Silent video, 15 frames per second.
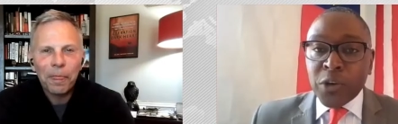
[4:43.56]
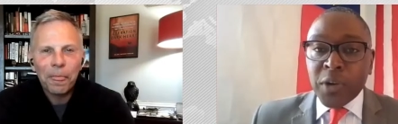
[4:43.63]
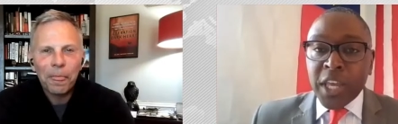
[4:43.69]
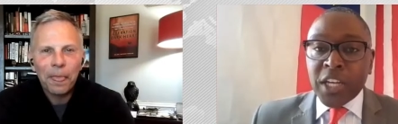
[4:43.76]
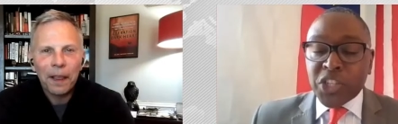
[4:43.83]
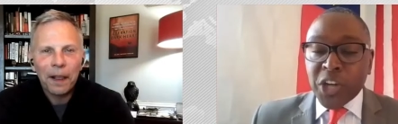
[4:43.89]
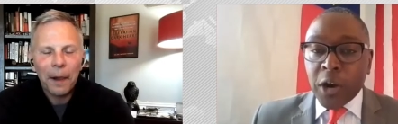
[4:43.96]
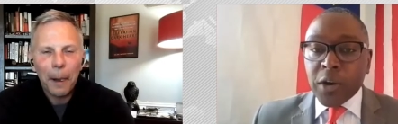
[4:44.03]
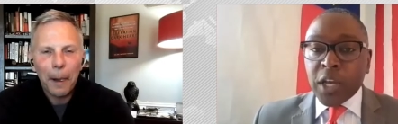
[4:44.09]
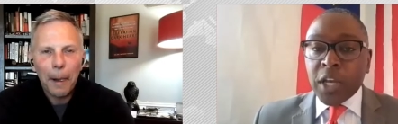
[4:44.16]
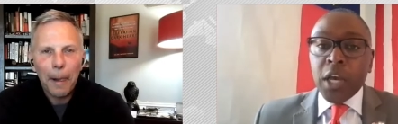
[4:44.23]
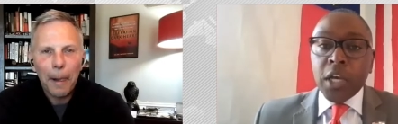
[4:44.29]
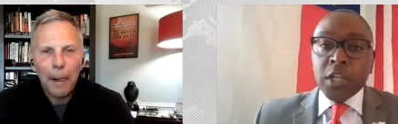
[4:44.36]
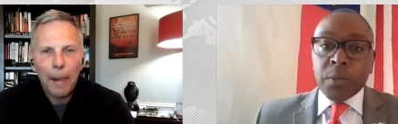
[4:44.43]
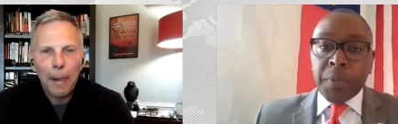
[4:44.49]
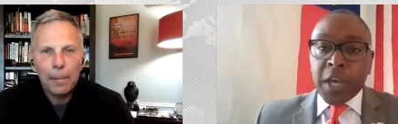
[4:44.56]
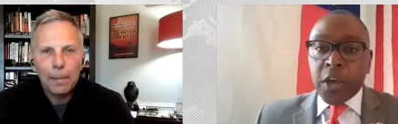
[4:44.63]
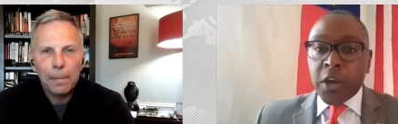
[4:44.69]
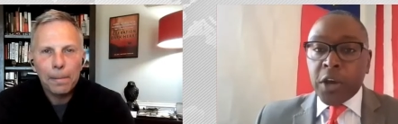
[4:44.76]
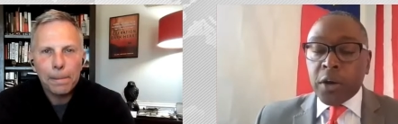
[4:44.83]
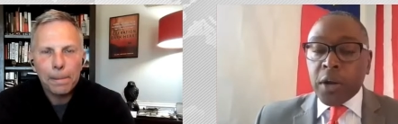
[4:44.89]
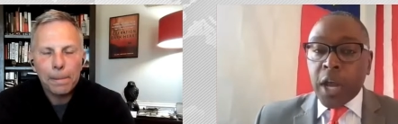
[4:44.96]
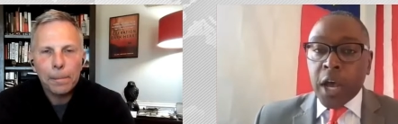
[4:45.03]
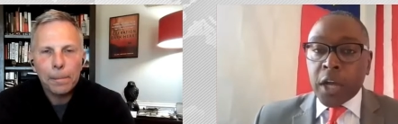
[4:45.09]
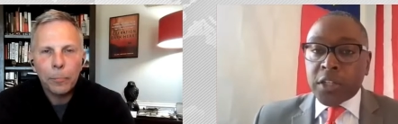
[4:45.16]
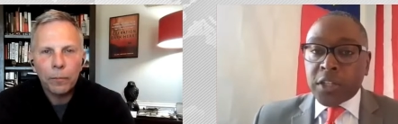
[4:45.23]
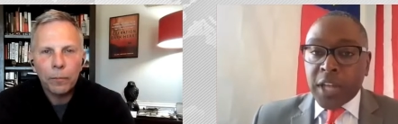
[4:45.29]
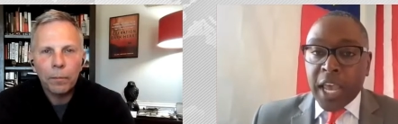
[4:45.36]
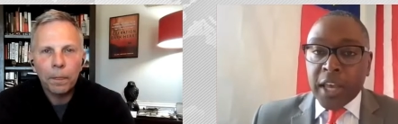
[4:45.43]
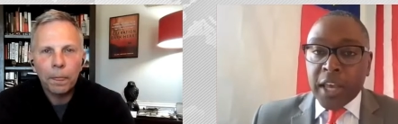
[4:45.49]
Speaker 1: unique journey to be here
Speaker 2: uh,
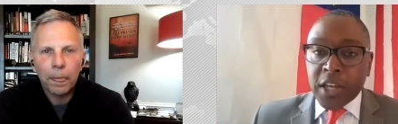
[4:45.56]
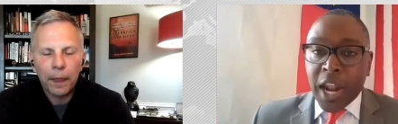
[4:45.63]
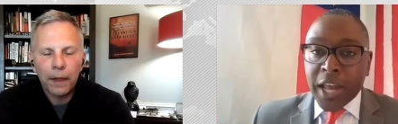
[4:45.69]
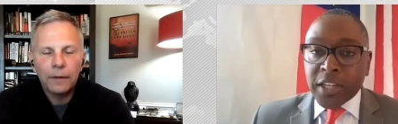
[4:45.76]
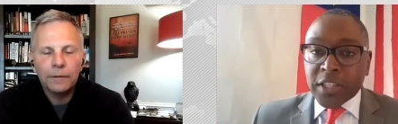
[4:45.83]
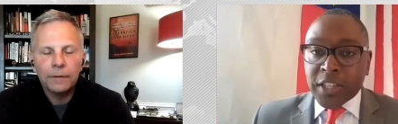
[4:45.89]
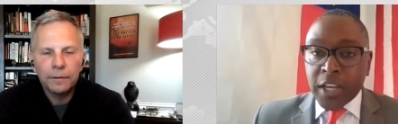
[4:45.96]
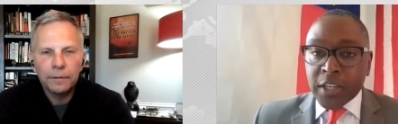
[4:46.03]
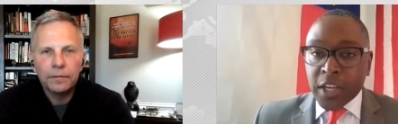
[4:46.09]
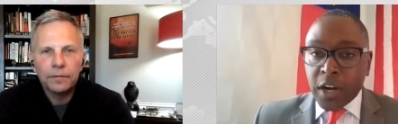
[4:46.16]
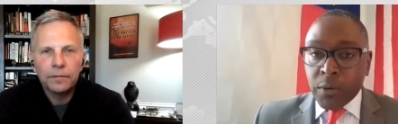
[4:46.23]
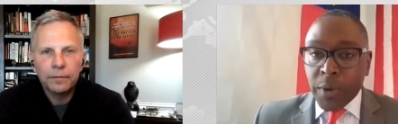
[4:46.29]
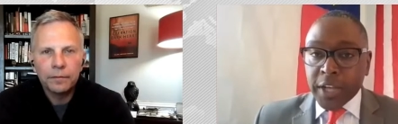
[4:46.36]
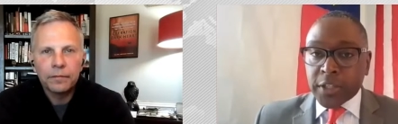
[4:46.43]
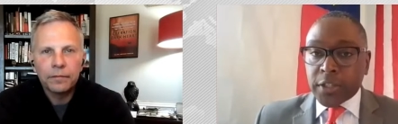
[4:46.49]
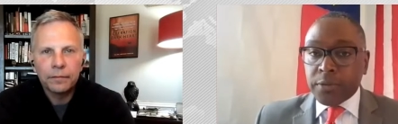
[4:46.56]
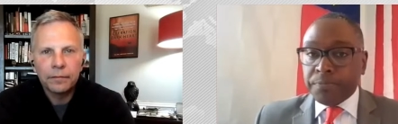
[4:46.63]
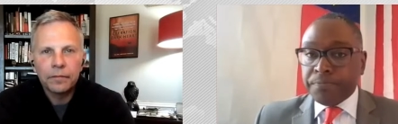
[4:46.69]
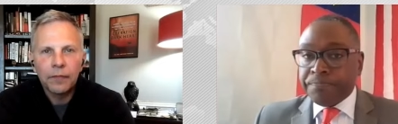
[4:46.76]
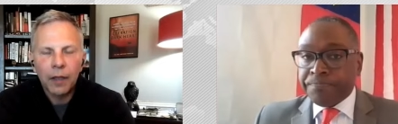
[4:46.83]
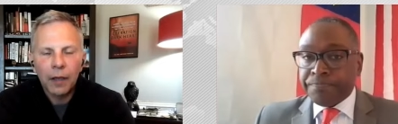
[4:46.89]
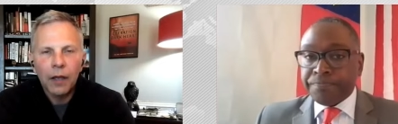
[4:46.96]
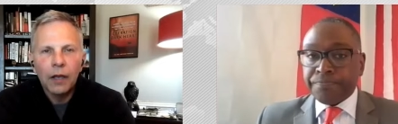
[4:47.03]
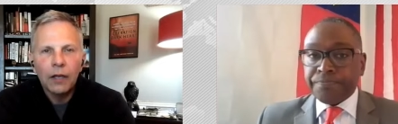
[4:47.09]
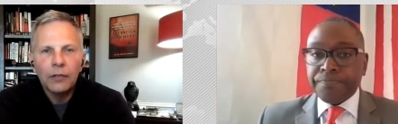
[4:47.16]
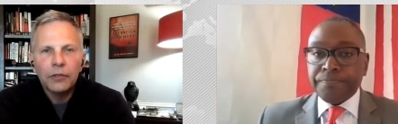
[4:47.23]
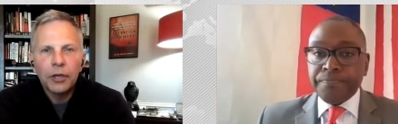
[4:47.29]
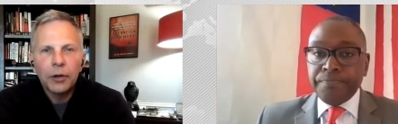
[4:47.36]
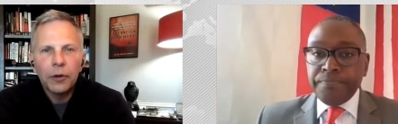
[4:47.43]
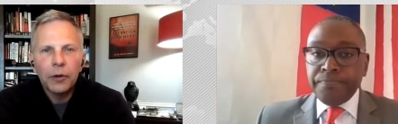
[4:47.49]
today in the United States Senate race.
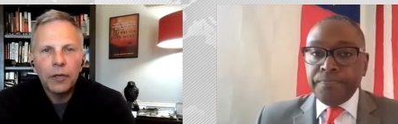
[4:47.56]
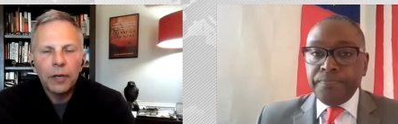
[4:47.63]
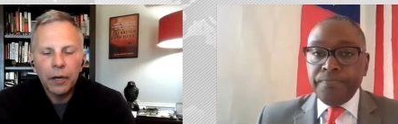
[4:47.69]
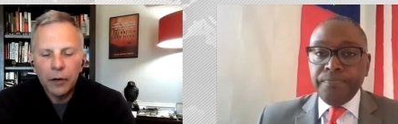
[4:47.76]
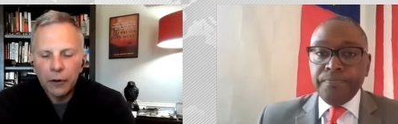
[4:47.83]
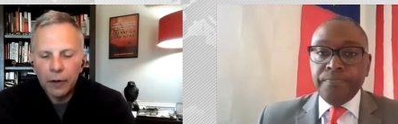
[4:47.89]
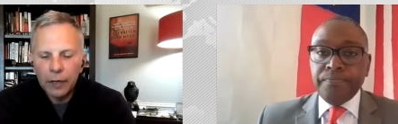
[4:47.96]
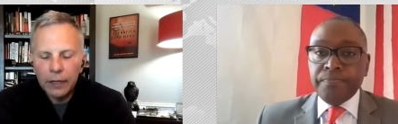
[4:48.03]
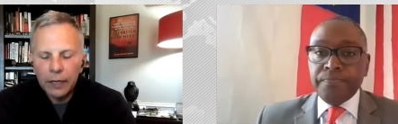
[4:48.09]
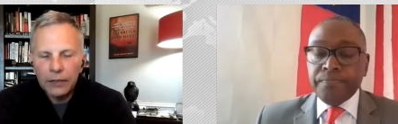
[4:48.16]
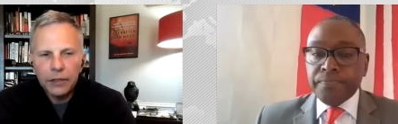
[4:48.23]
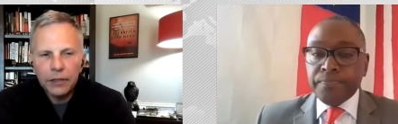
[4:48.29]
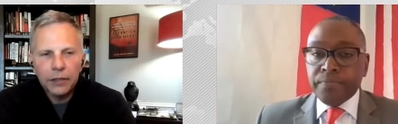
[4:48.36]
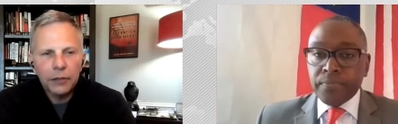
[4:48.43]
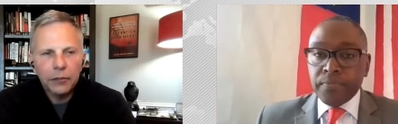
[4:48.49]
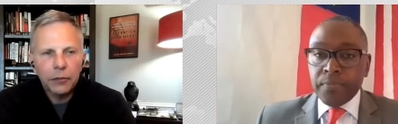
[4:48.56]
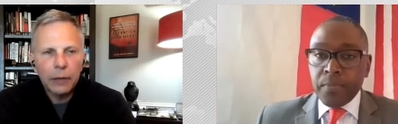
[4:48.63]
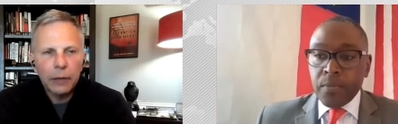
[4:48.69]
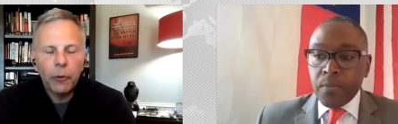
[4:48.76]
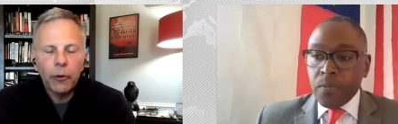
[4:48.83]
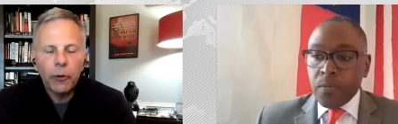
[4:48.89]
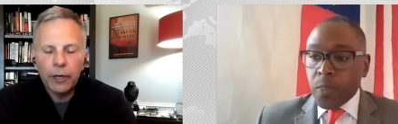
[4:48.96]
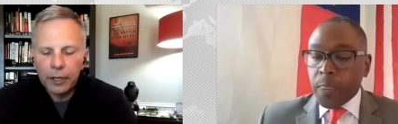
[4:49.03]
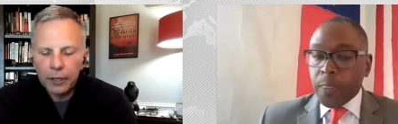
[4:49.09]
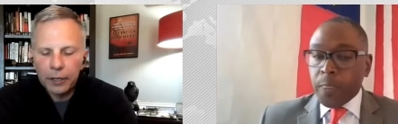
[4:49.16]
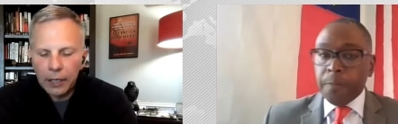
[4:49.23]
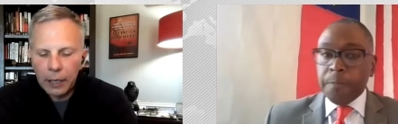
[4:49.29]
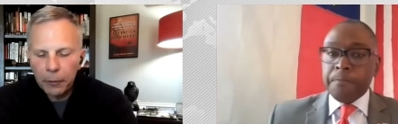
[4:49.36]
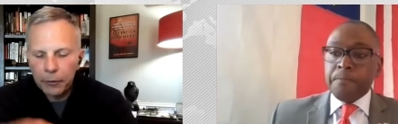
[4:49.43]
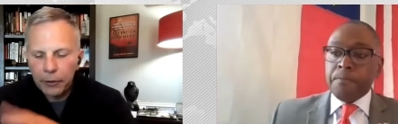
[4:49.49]
So, you know, and that's a great point, Ken.
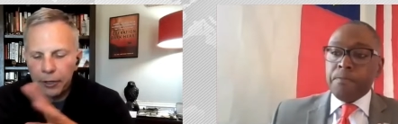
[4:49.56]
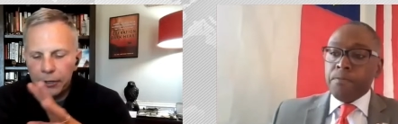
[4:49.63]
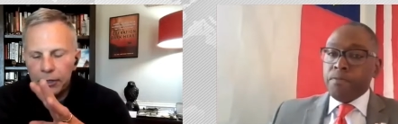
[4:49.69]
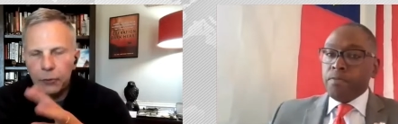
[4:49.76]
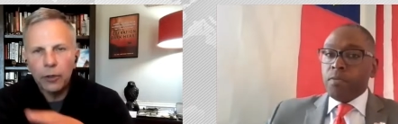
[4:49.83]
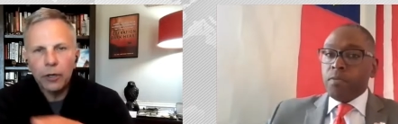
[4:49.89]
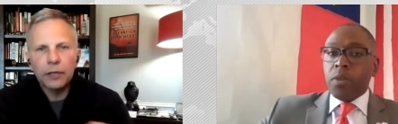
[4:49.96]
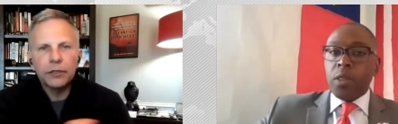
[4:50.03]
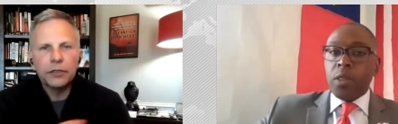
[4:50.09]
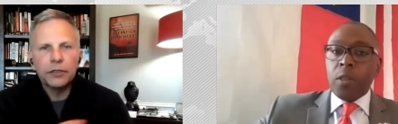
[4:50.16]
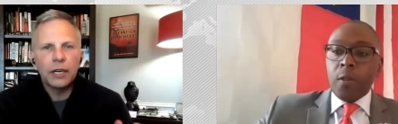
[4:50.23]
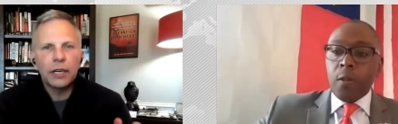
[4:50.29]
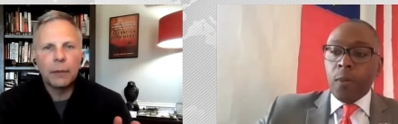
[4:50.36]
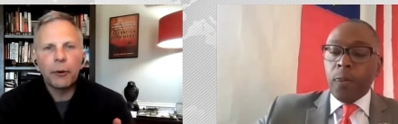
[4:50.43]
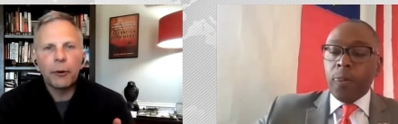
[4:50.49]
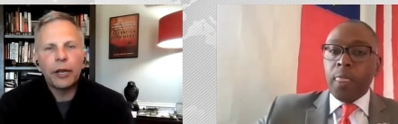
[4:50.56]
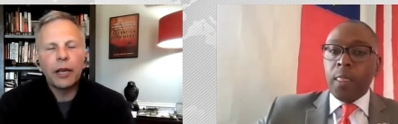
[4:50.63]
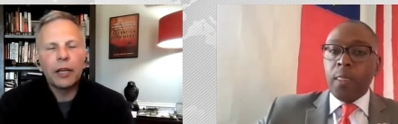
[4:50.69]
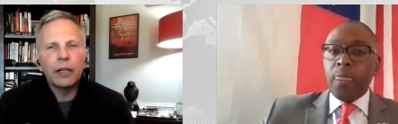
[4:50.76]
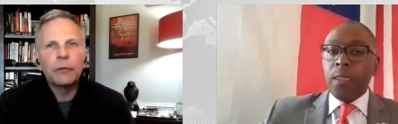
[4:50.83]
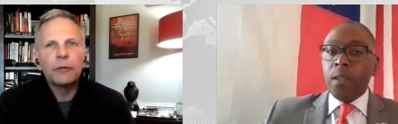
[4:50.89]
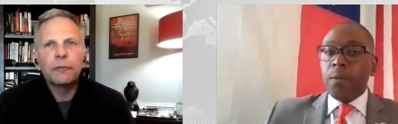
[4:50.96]
A couple of things I want to just kind of break out a little